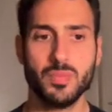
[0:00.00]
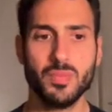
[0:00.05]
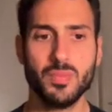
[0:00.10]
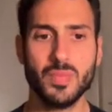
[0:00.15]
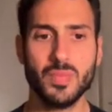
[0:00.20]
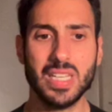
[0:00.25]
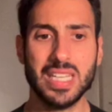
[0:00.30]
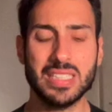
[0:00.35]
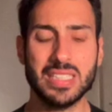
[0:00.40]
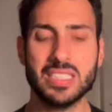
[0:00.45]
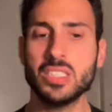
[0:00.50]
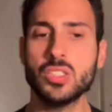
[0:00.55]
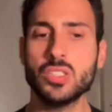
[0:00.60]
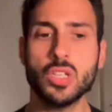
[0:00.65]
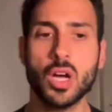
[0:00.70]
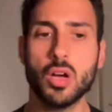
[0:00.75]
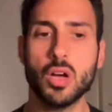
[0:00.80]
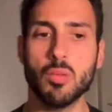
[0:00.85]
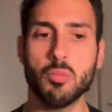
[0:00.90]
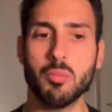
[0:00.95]
this is
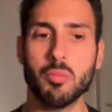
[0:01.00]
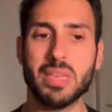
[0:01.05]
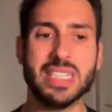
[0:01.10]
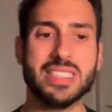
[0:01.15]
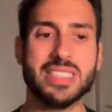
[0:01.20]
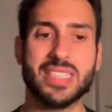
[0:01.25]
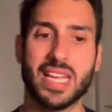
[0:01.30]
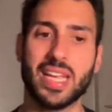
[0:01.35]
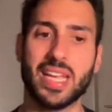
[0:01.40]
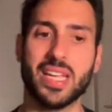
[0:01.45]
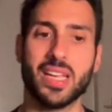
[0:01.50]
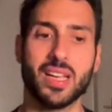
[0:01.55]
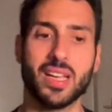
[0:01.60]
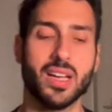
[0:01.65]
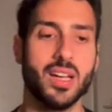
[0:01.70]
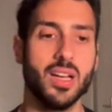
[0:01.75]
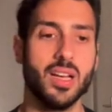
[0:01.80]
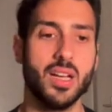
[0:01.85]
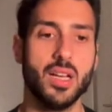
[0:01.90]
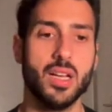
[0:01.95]
not me saying
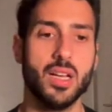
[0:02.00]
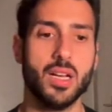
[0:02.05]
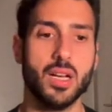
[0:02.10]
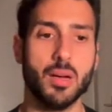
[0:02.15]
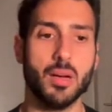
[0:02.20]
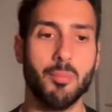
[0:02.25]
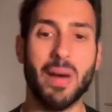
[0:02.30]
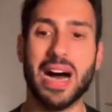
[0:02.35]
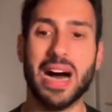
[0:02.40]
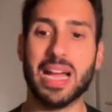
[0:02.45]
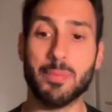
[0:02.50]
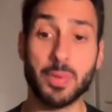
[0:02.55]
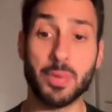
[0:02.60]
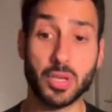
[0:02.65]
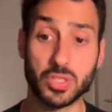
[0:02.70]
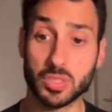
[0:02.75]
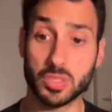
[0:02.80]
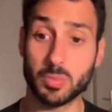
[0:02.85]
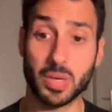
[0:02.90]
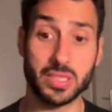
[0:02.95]
buy because
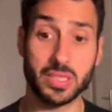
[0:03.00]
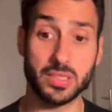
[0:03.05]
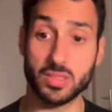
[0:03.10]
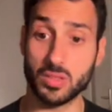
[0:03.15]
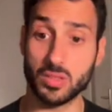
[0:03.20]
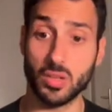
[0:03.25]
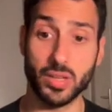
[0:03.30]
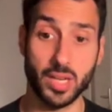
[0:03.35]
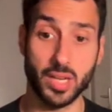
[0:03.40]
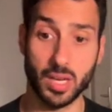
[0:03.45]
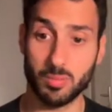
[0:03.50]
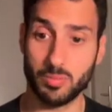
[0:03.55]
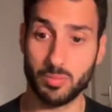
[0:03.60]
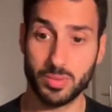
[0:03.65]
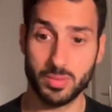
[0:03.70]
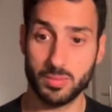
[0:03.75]
the price is going up.